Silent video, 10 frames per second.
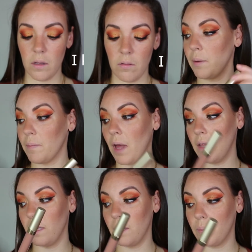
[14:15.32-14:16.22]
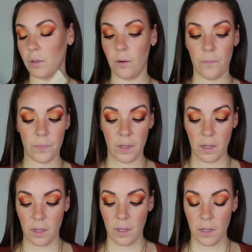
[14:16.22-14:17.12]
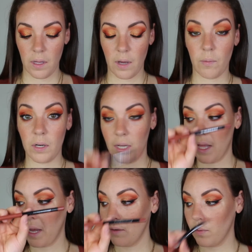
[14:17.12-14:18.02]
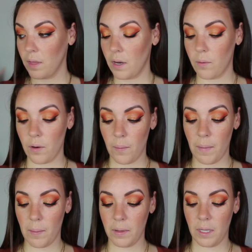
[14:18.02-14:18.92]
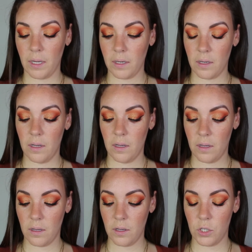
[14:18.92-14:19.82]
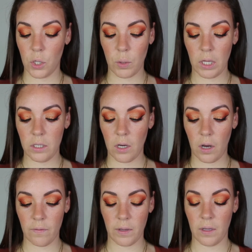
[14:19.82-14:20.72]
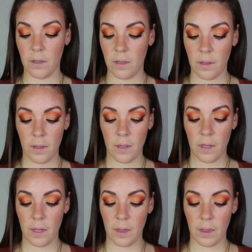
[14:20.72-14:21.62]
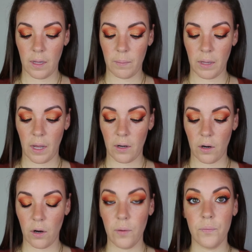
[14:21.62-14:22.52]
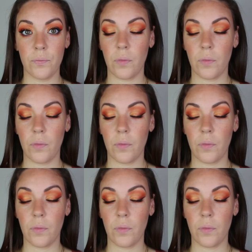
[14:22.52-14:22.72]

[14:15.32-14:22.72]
Anyway, I'll link it below. And we're going to line with our Maybelline Totally Toffee lip liner.